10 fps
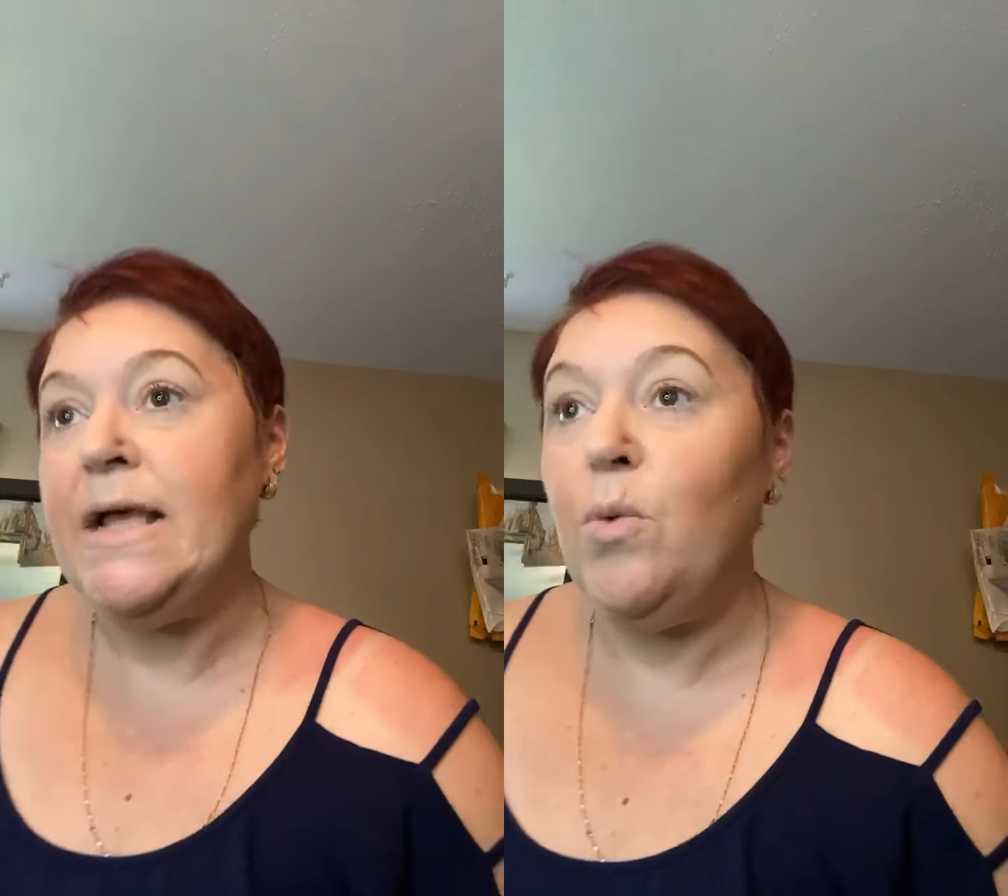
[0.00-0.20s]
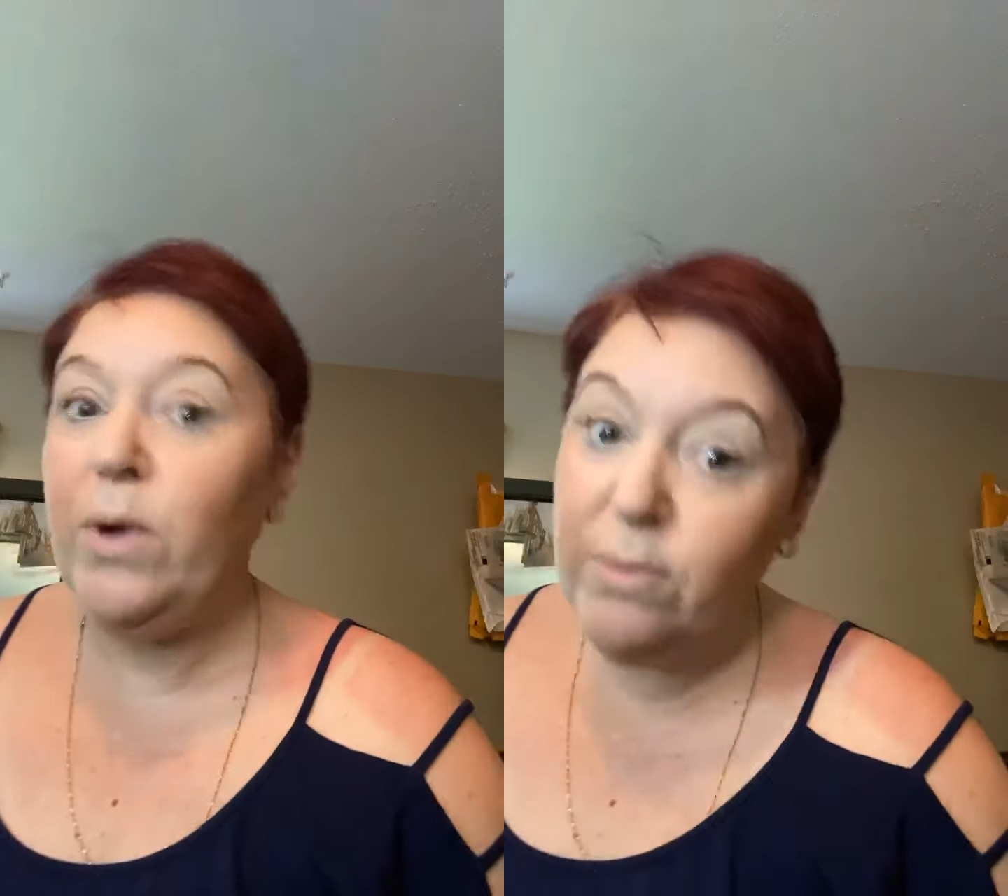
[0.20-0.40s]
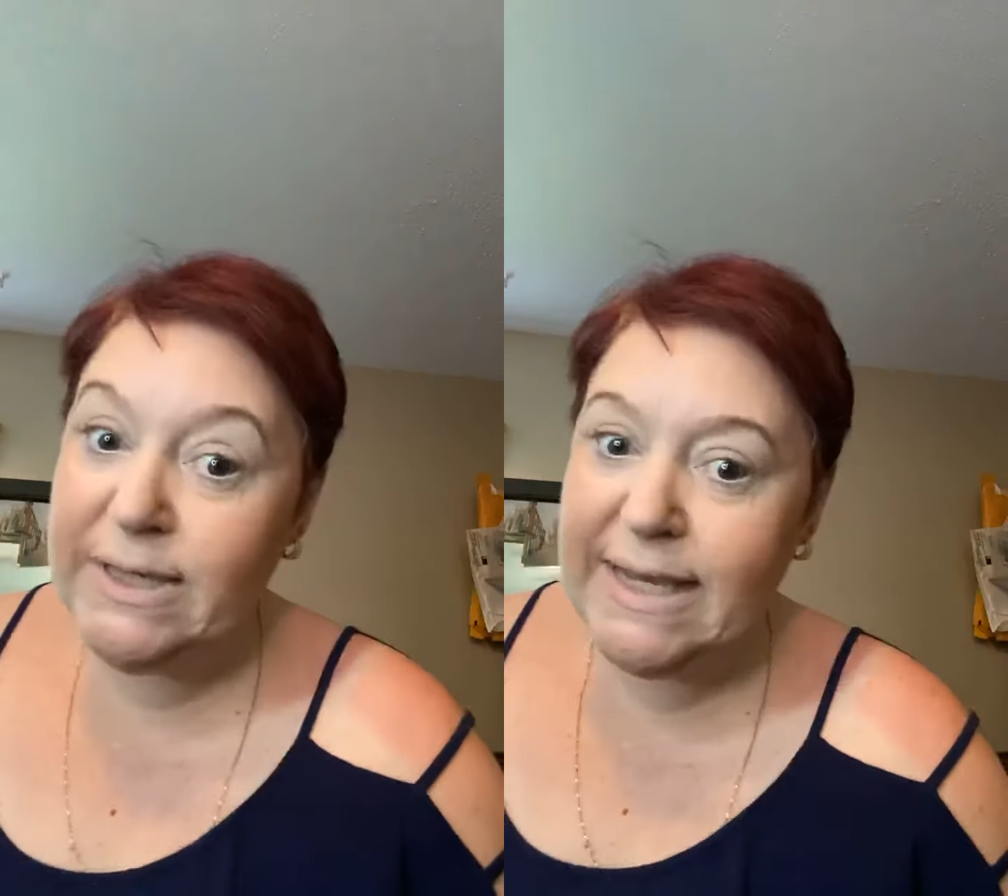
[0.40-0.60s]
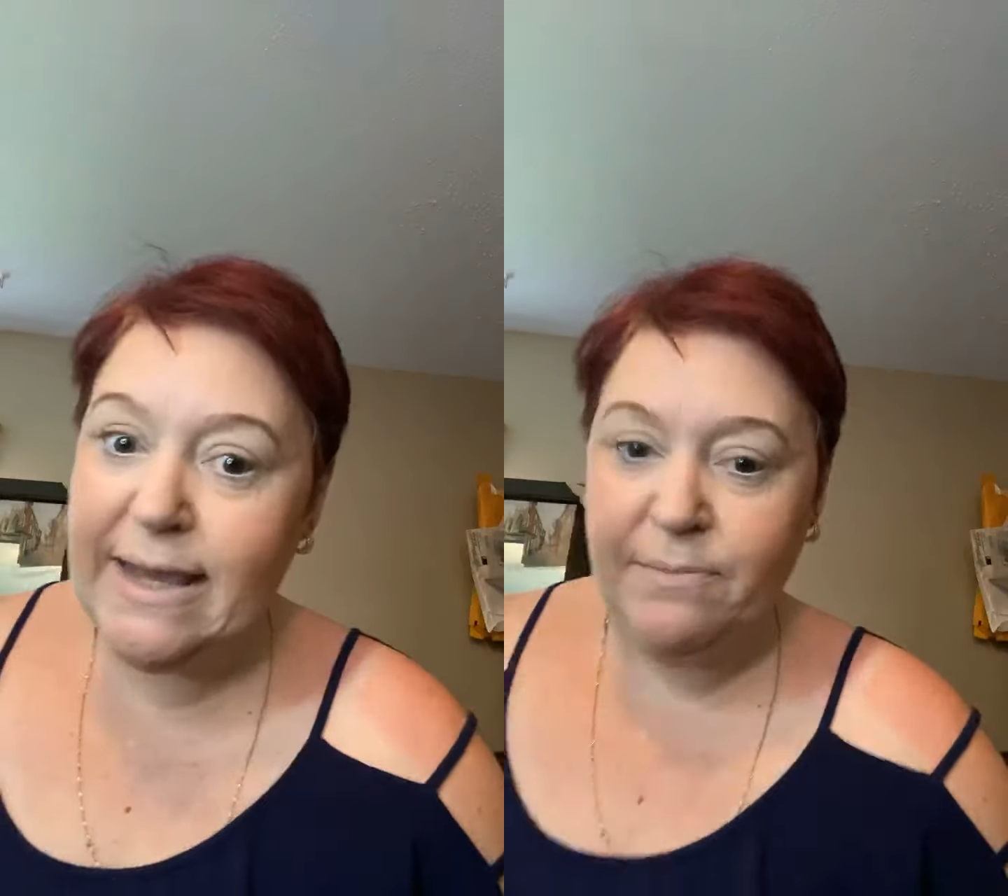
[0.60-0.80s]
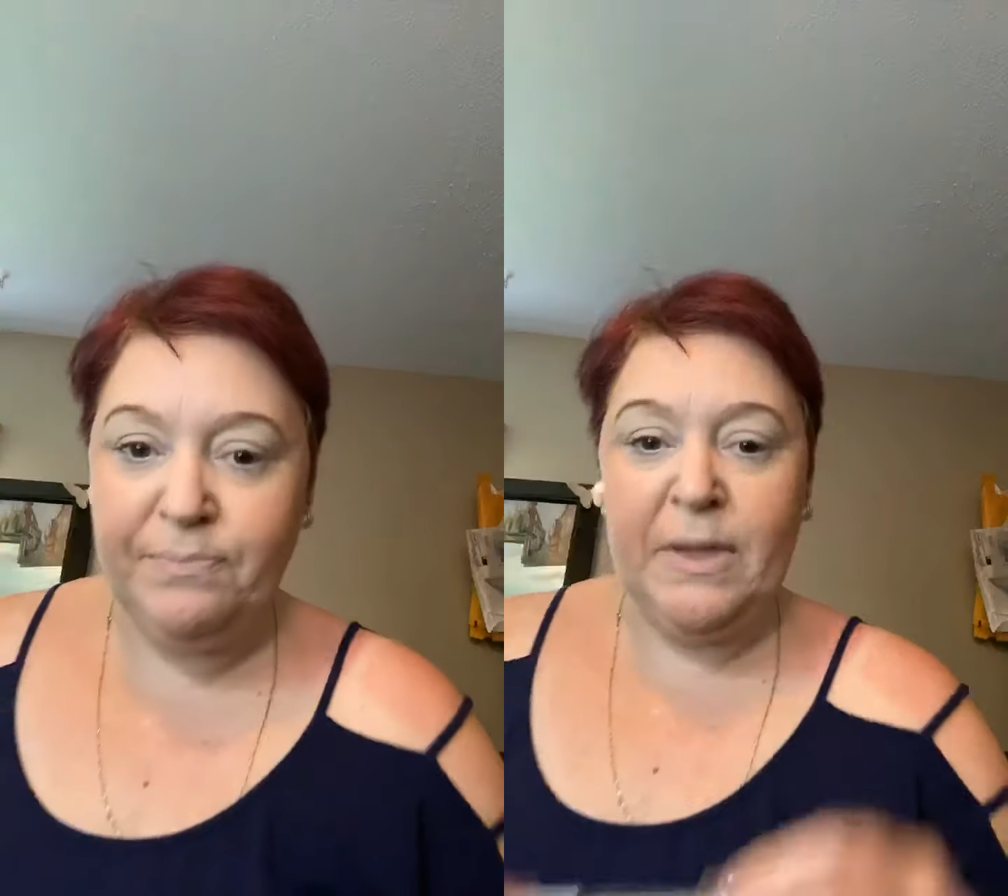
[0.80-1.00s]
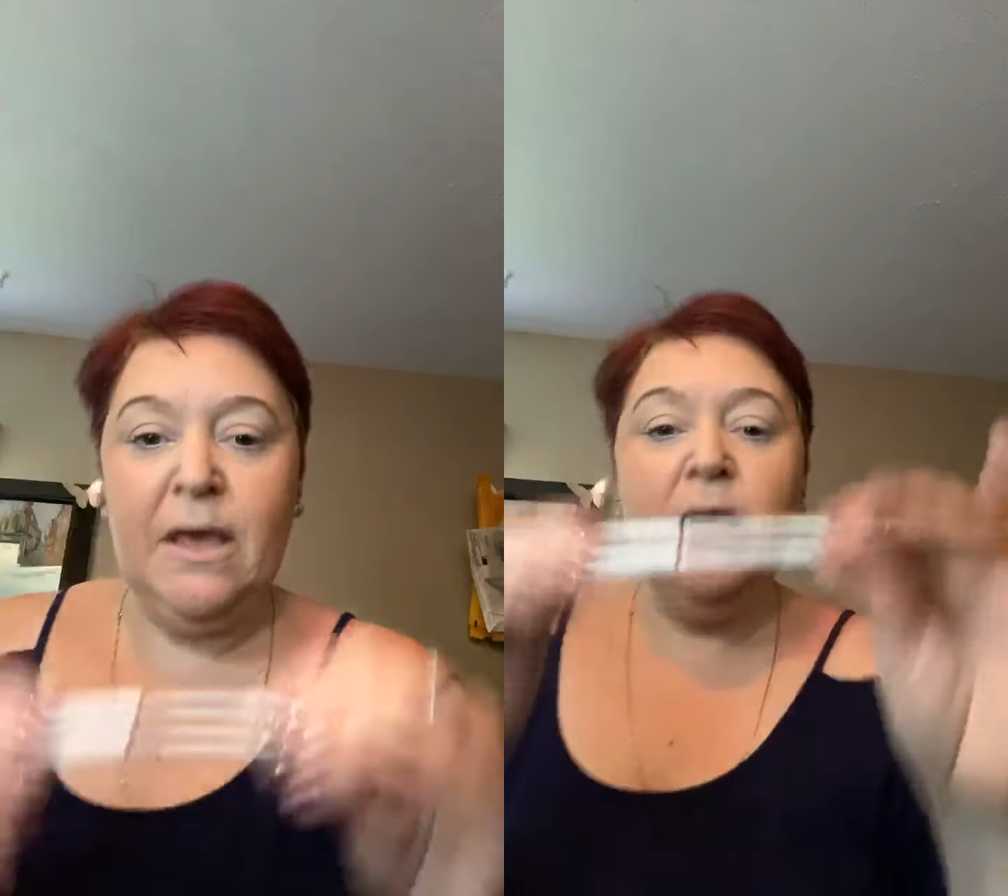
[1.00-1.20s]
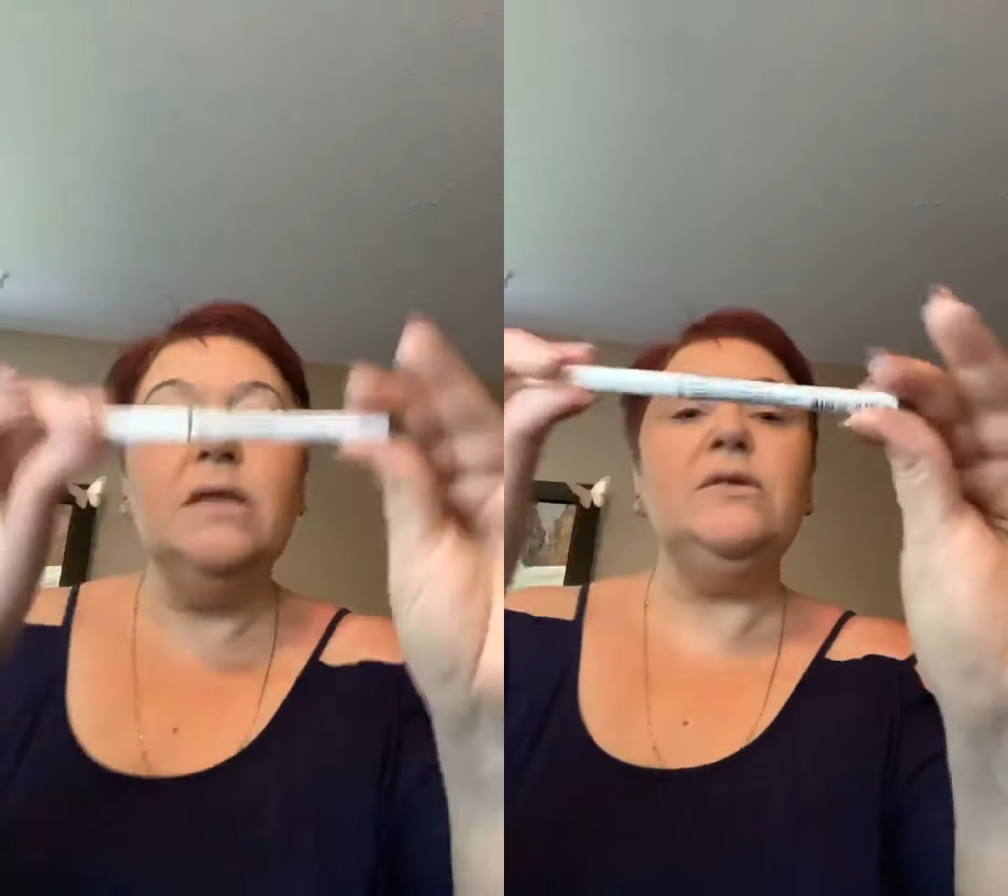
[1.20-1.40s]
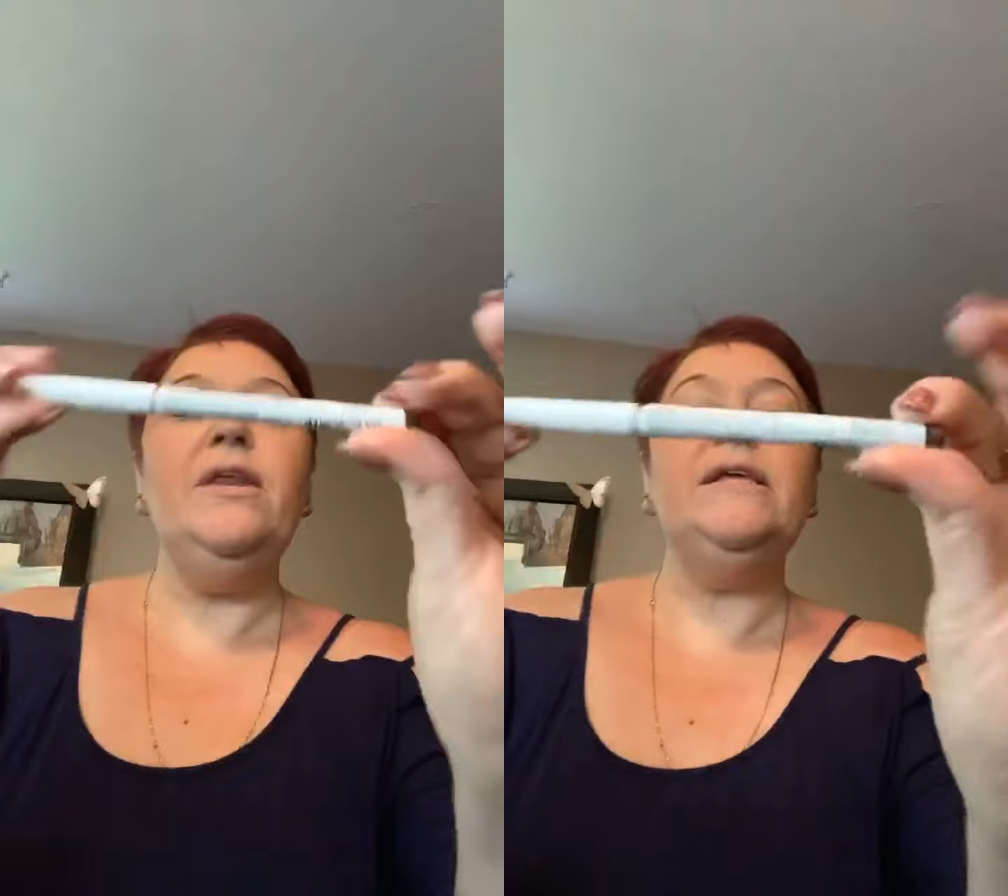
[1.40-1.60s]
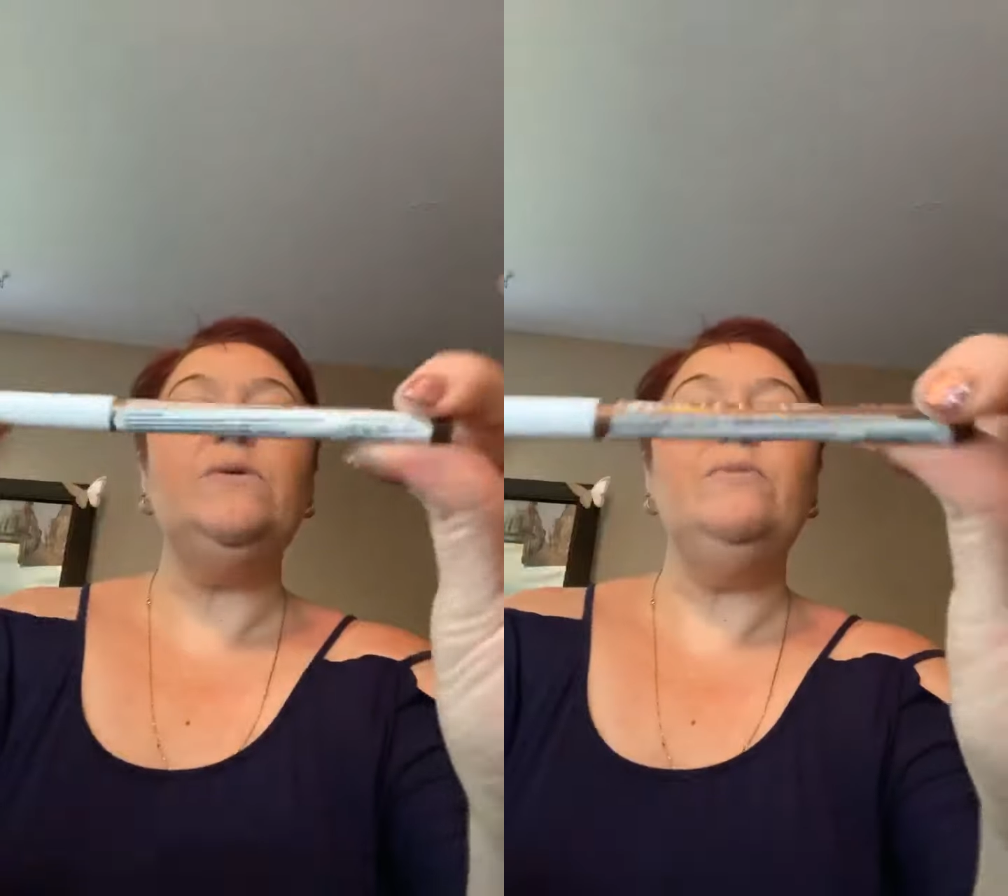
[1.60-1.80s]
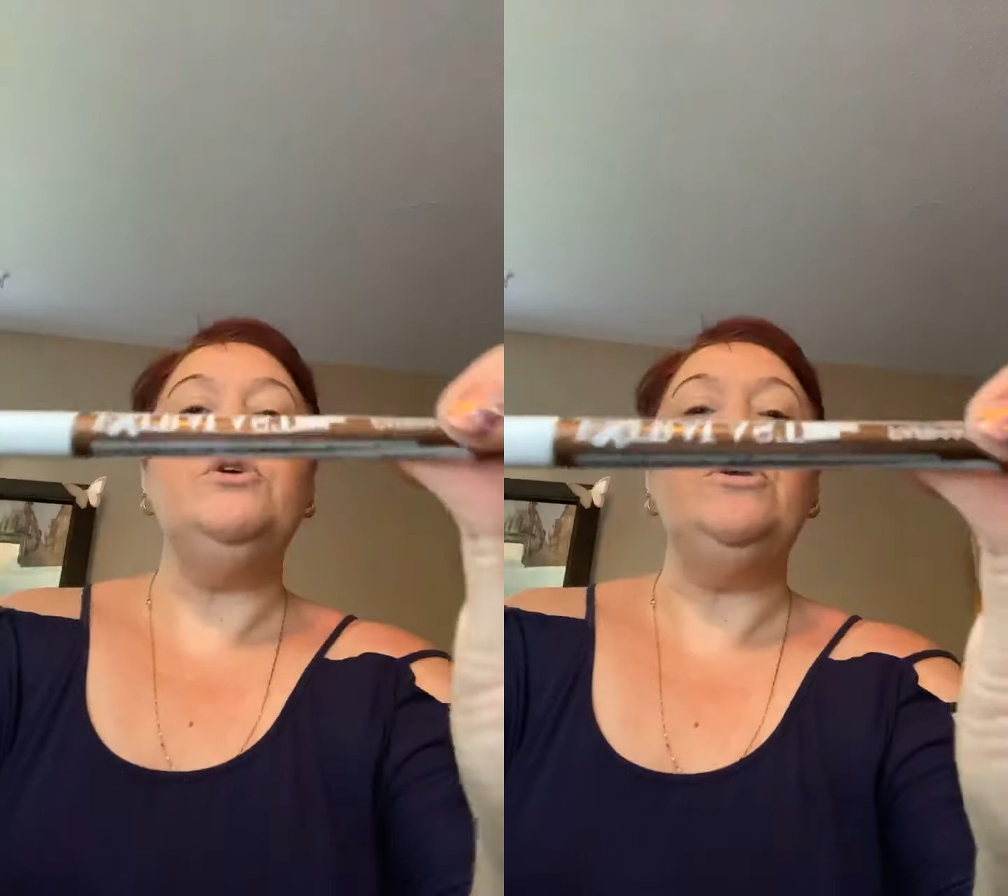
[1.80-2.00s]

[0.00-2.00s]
We will see. So next one, I'm going